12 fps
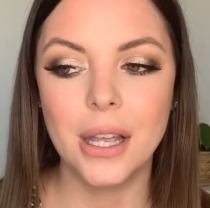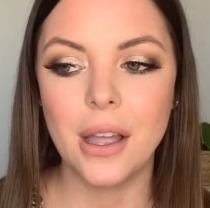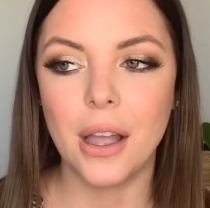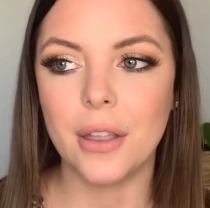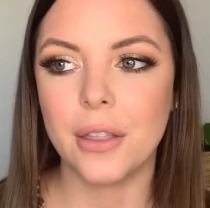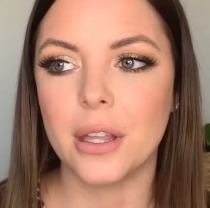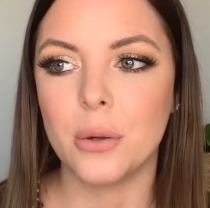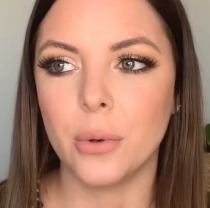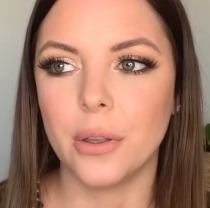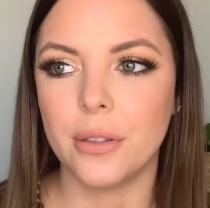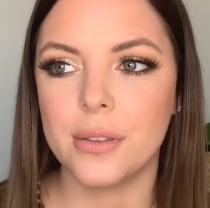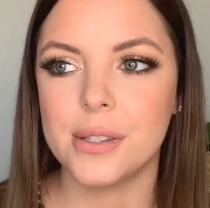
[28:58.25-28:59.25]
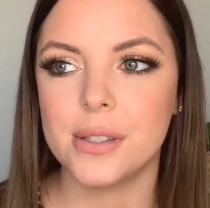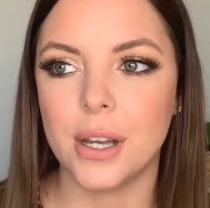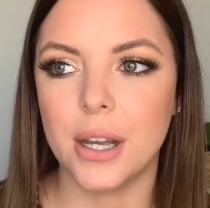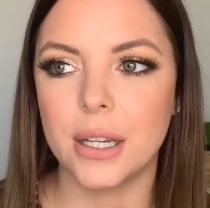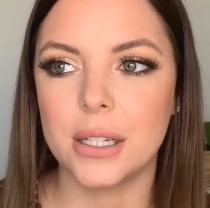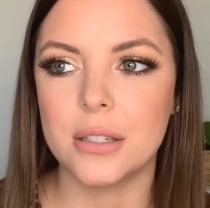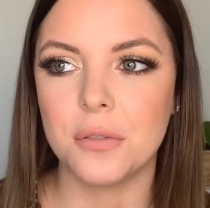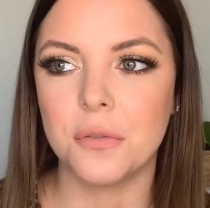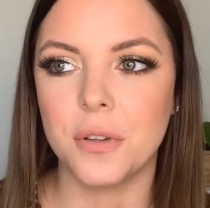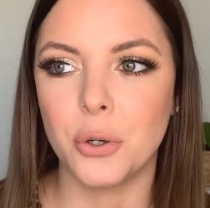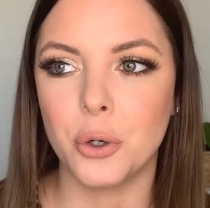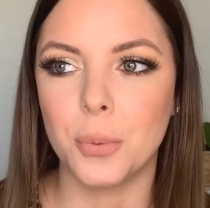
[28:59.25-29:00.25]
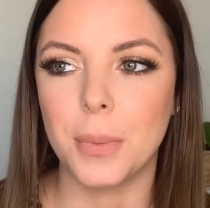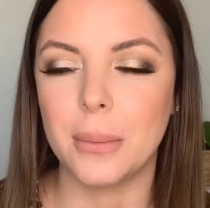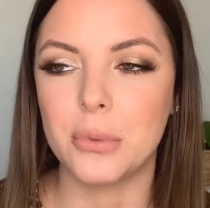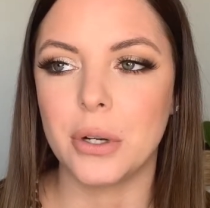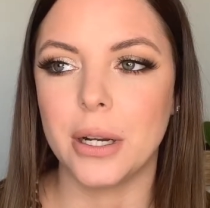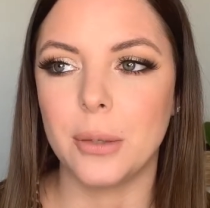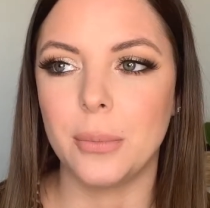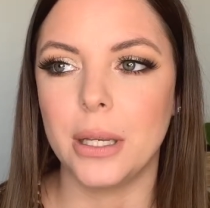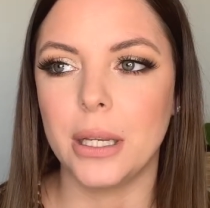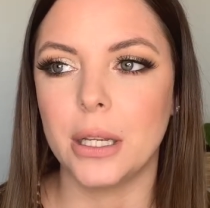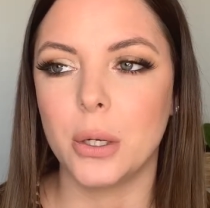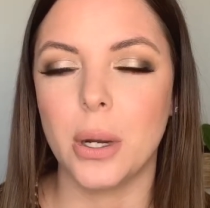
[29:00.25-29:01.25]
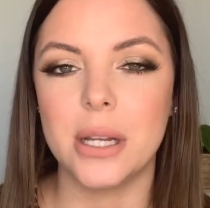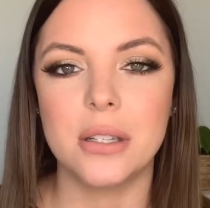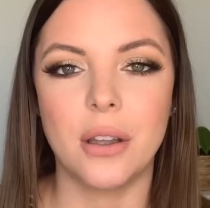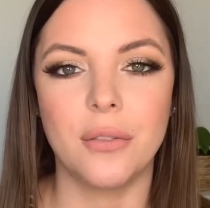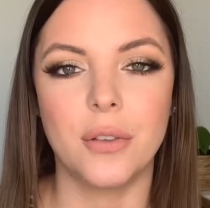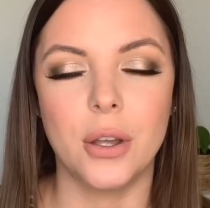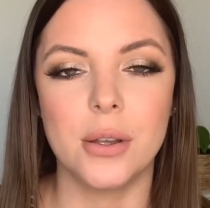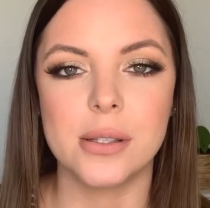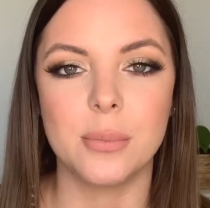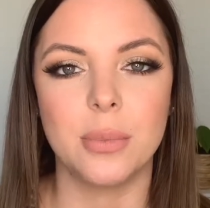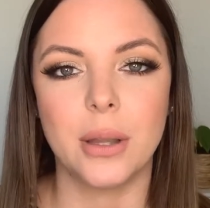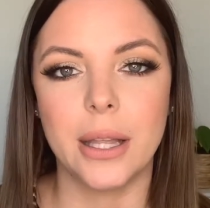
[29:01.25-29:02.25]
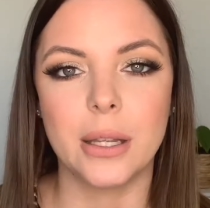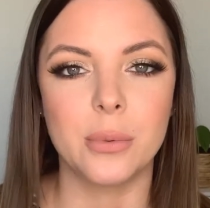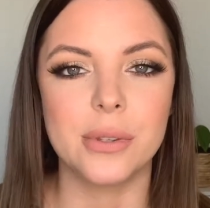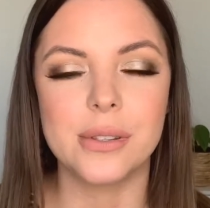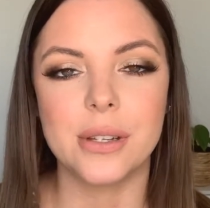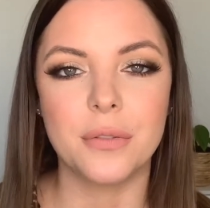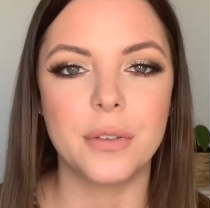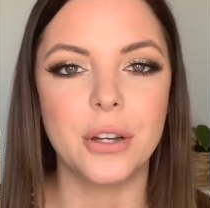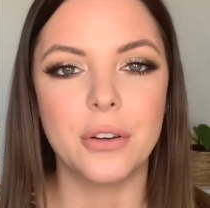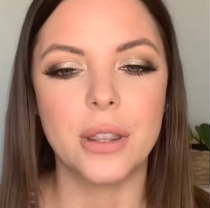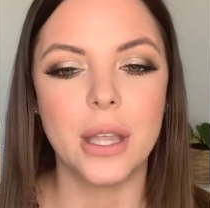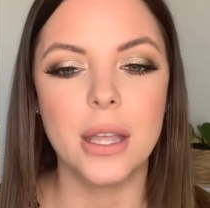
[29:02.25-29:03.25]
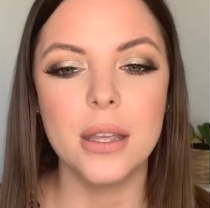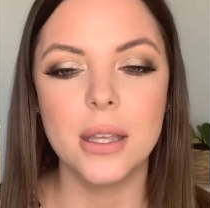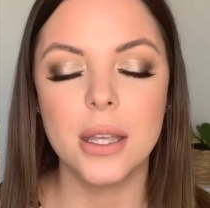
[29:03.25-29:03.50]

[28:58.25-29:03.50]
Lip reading: I think with starting to film, I'm trying to be quite diverse and play with stuff here and there.